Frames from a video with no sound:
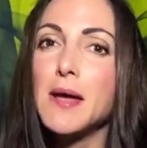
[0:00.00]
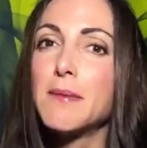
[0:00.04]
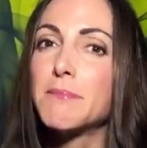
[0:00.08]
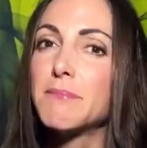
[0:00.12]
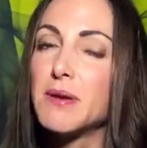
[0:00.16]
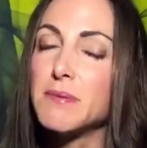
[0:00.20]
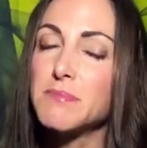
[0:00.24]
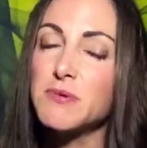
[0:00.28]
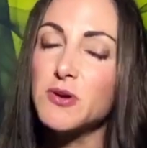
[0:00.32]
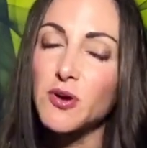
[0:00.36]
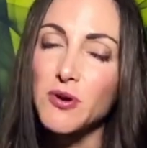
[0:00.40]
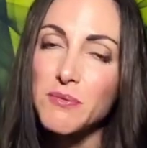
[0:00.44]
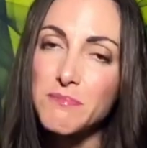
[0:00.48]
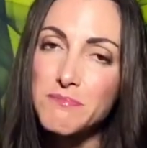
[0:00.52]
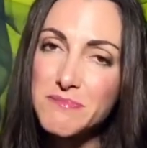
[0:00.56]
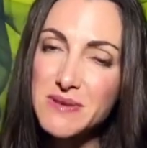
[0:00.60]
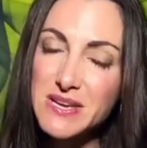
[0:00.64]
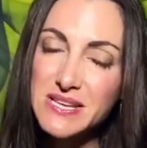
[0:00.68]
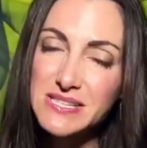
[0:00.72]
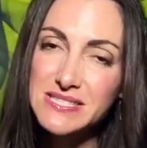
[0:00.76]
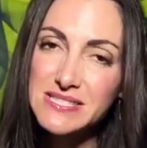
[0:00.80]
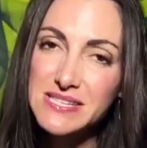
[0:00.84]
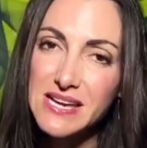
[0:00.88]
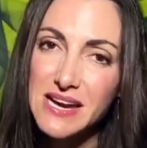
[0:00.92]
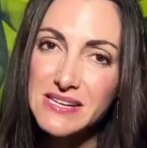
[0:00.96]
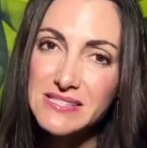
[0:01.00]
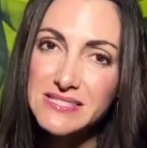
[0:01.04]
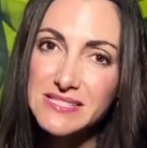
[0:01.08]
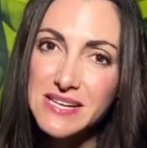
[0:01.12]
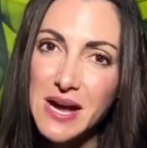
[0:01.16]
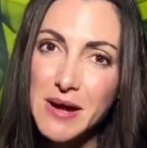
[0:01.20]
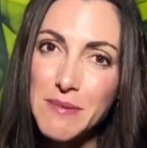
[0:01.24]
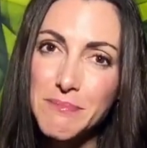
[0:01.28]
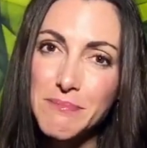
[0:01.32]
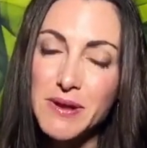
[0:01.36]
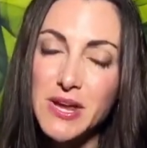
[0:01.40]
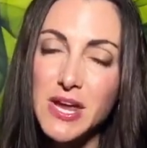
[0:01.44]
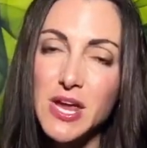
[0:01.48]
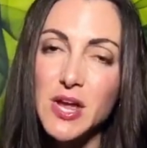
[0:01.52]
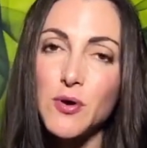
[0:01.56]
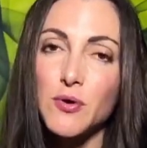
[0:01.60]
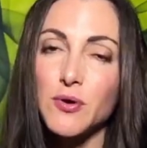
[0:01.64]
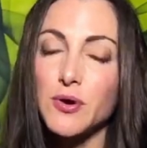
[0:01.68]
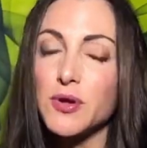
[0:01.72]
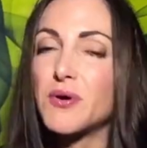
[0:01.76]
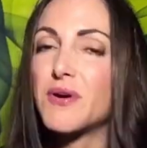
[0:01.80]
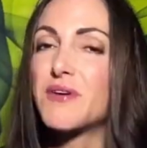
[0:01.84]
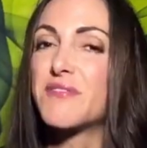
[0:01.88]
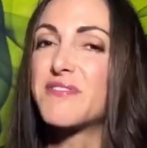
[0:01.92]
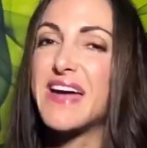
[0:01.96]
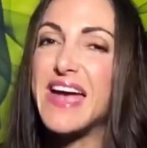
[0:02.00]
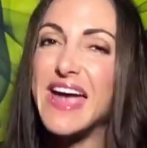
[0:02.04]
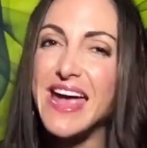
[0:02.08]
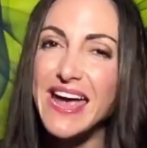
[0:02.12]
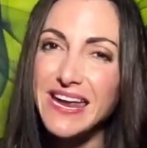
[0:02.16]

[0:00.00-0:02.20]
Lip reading: maybe you're a mid-sized company, or you have